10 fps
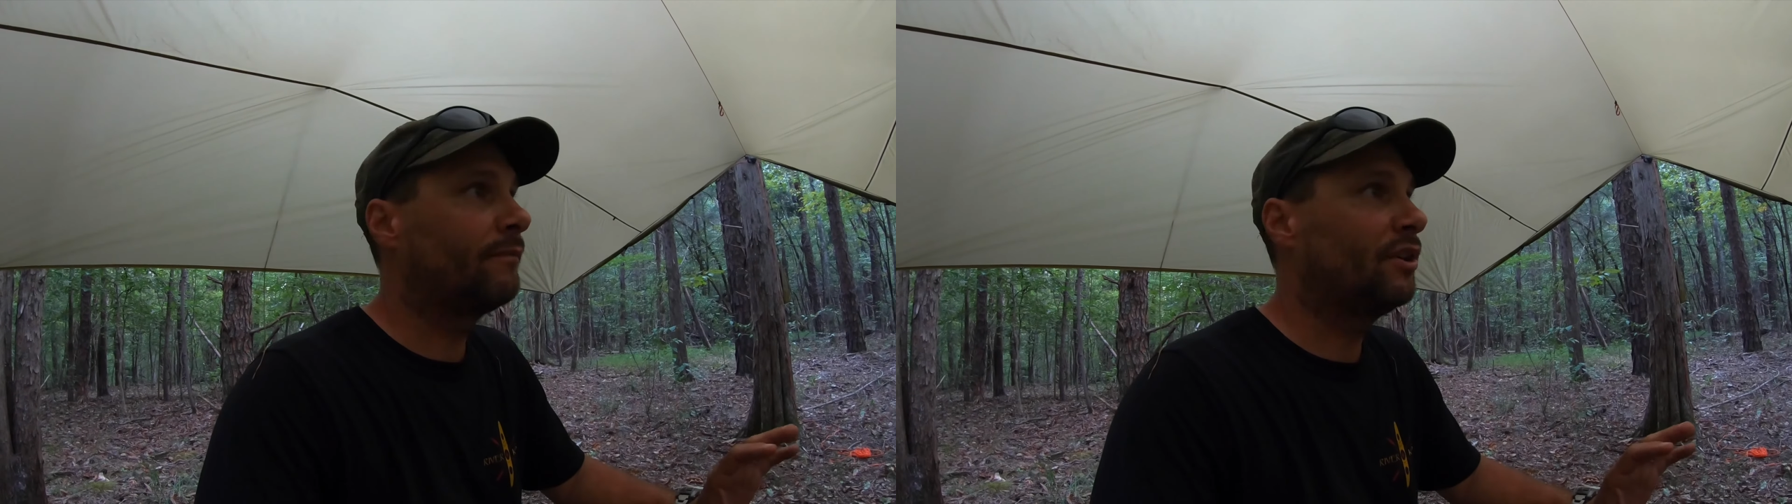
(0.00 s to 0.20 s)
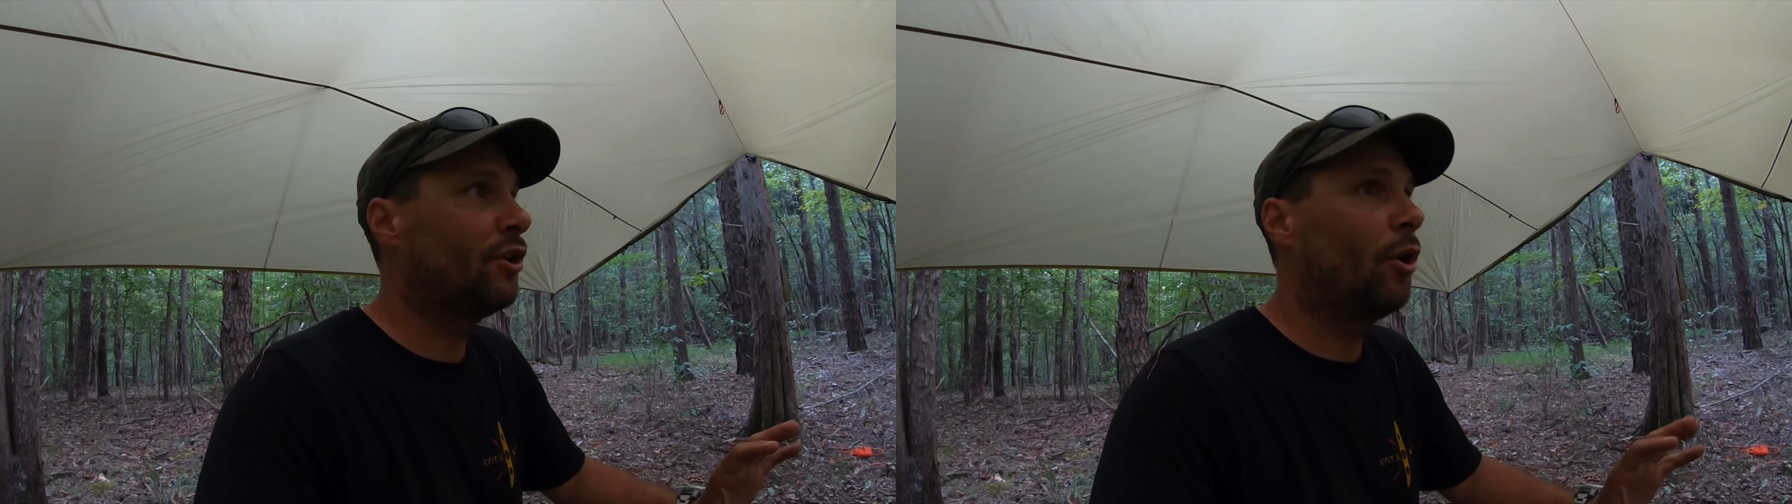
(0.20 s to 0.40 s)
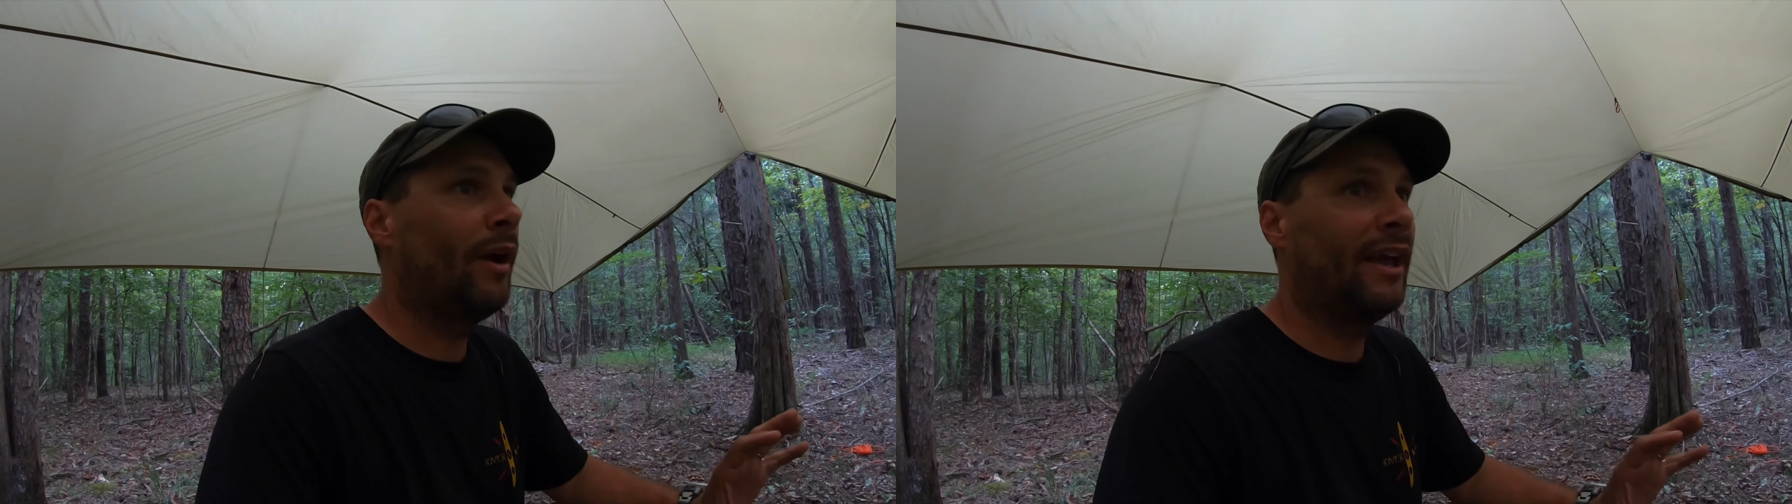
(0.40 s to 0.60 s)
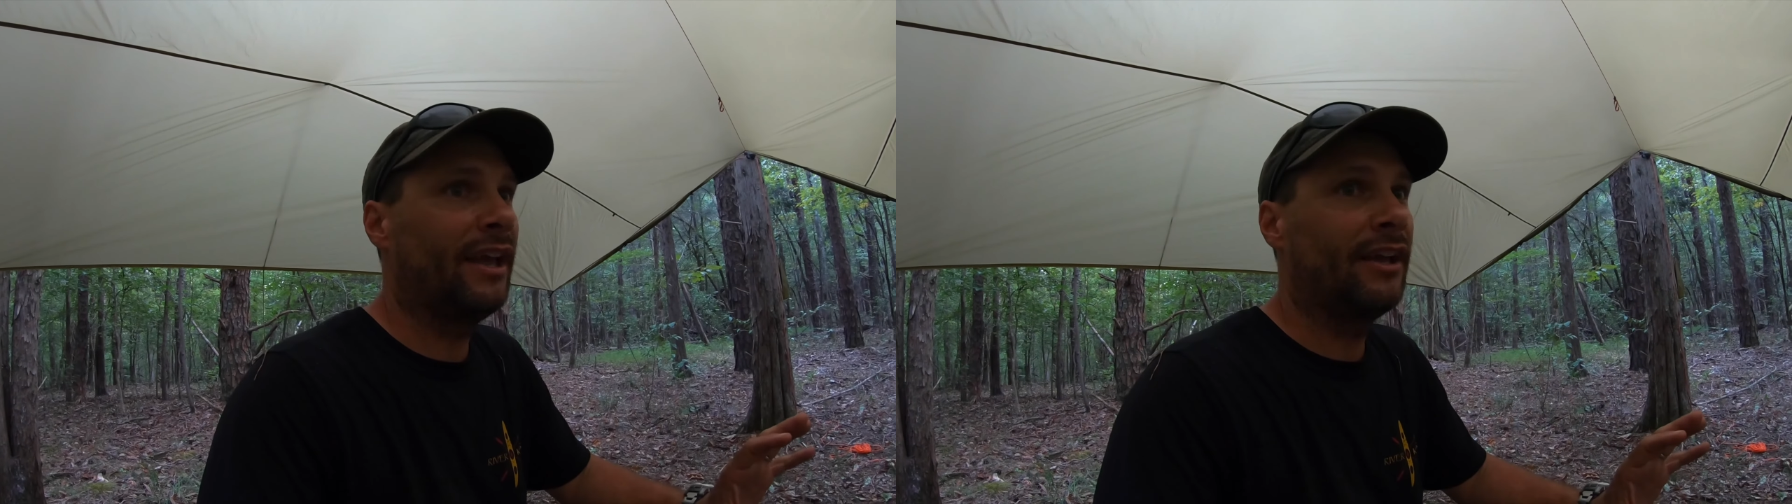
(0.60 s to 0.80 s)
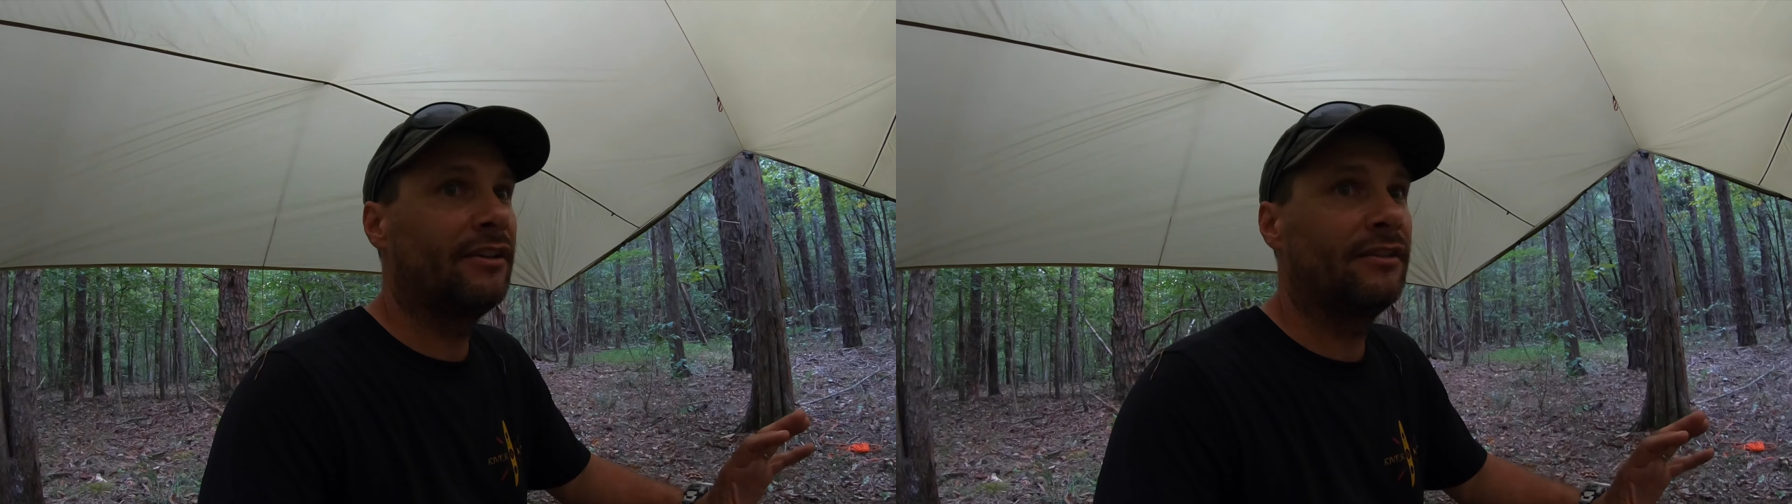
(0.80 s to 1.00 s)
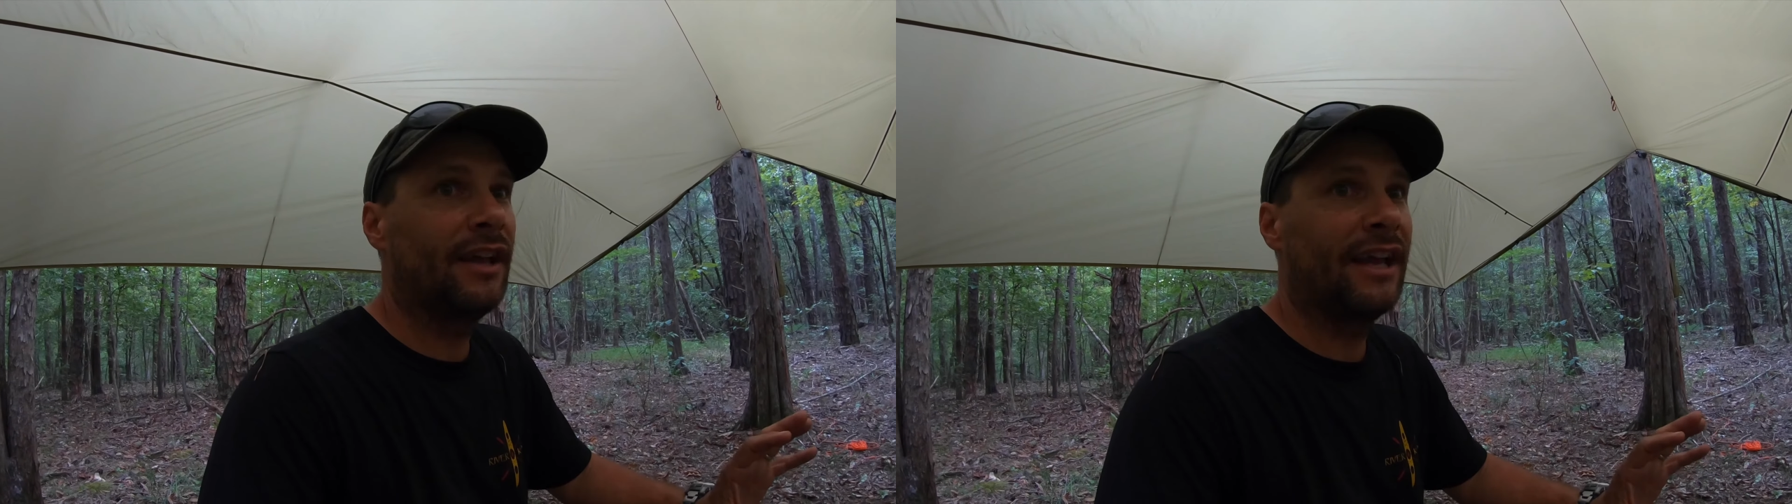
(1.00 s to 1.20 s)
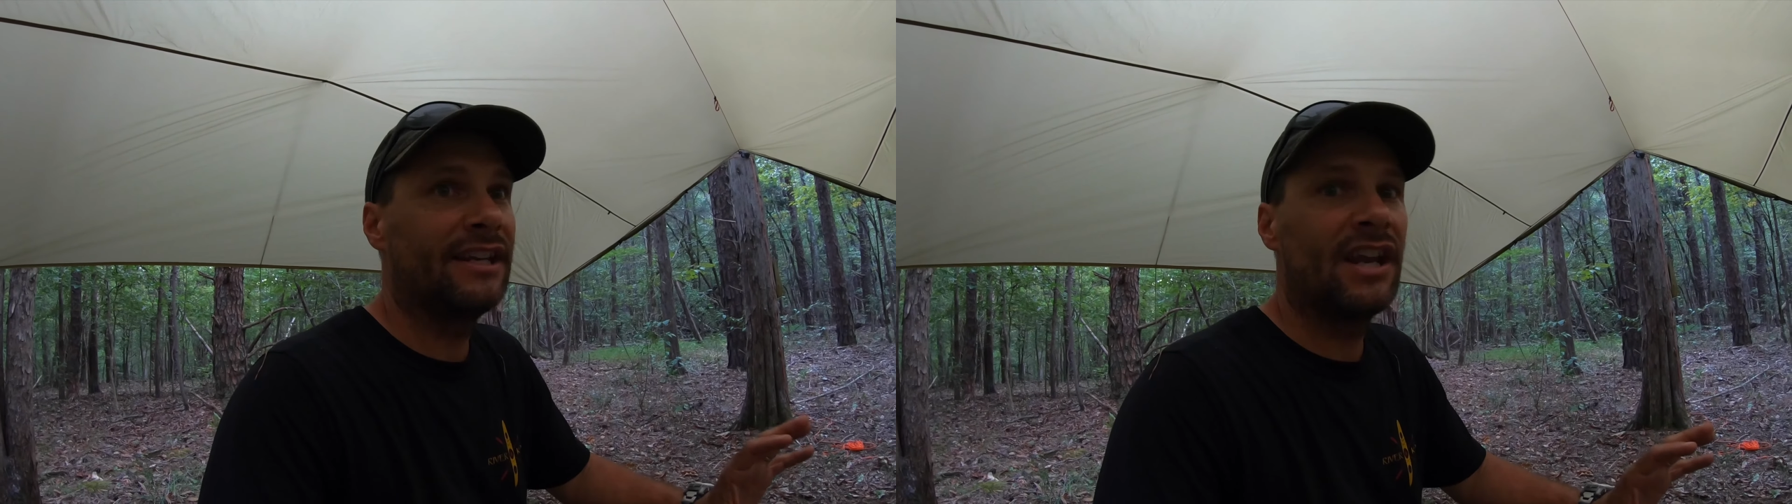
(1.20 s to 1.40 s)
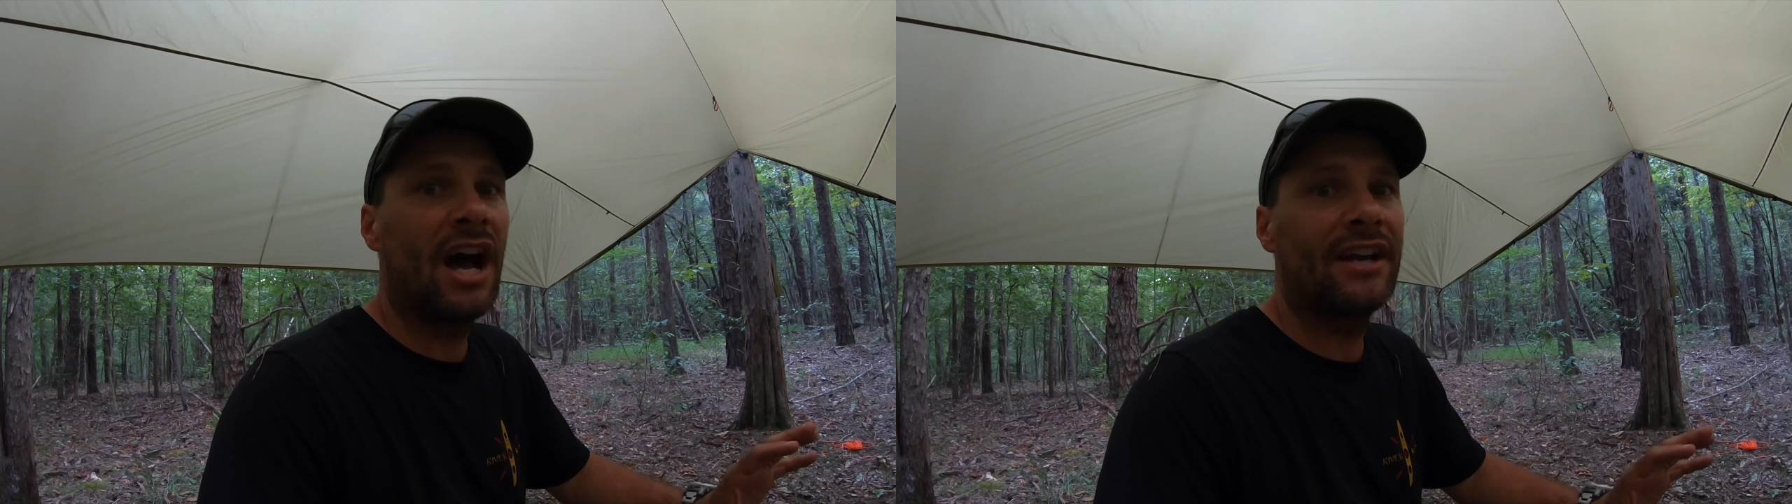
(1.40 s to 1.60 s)
you know, a
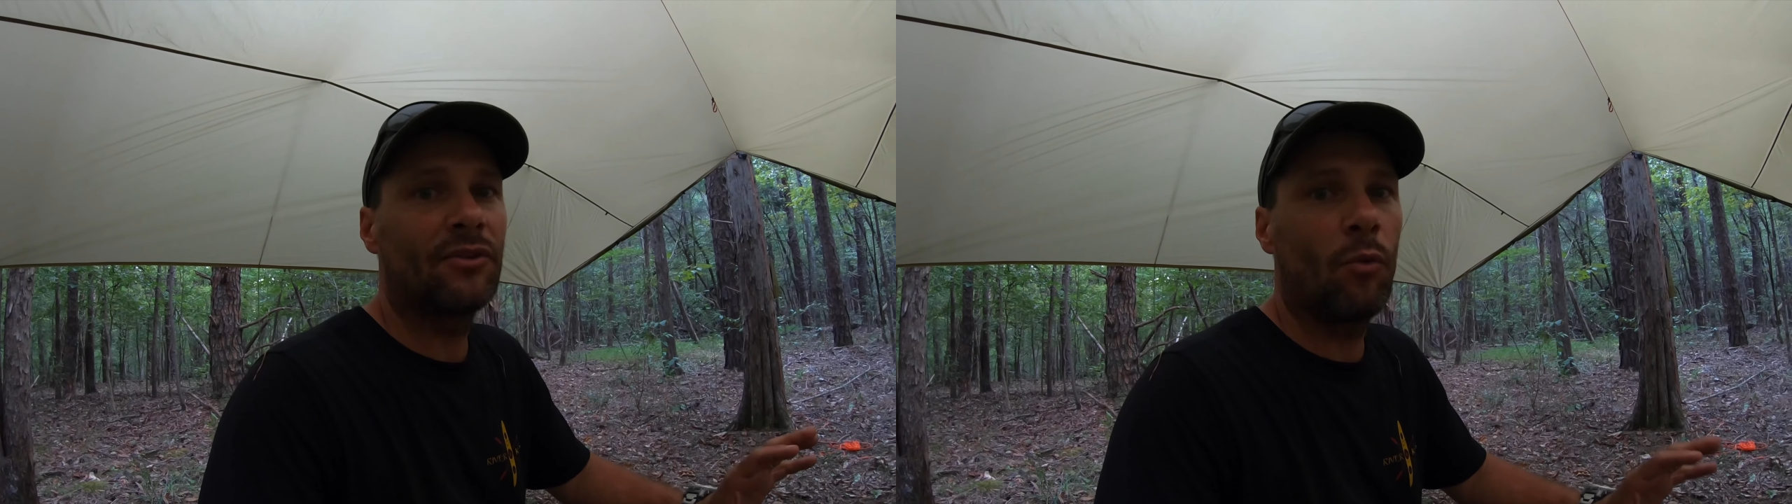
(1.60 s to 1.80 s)
not